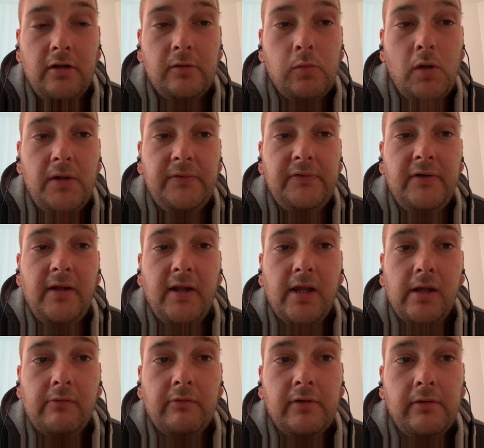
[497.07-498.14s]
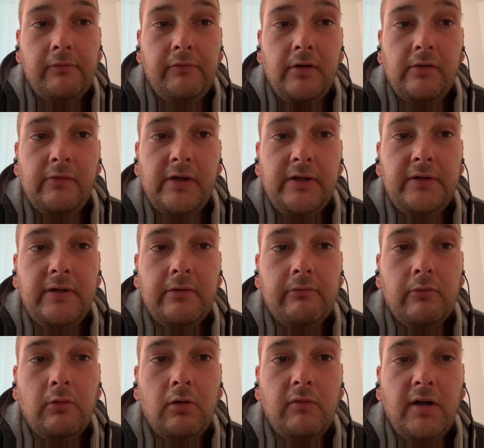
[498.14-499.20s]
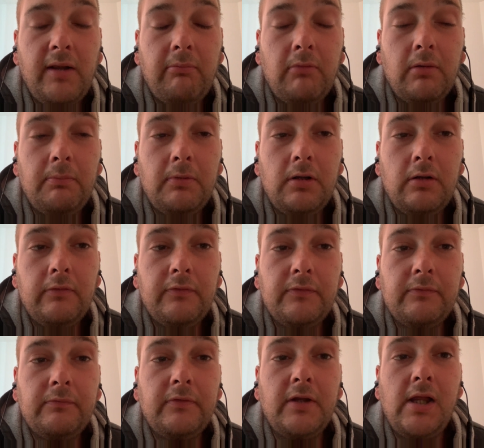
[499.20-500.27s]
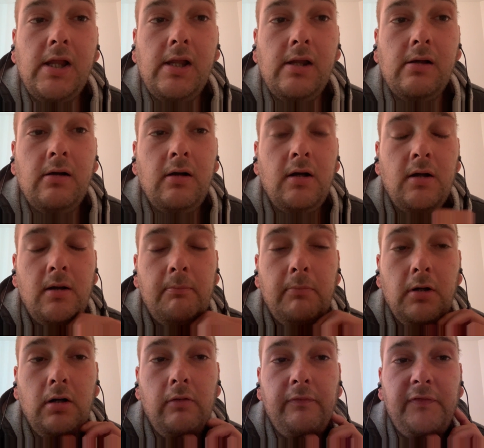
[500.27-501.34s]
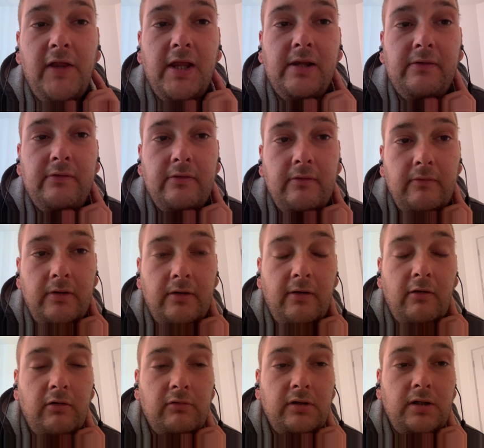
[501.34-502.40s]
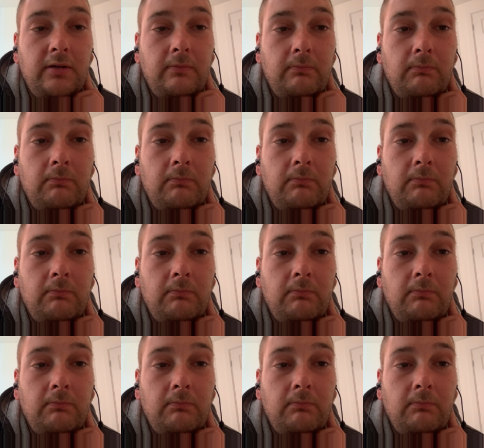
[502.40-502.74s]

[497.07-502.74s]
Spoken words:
26th of the 5th, 84, that's my birthday. Birth date, sorry.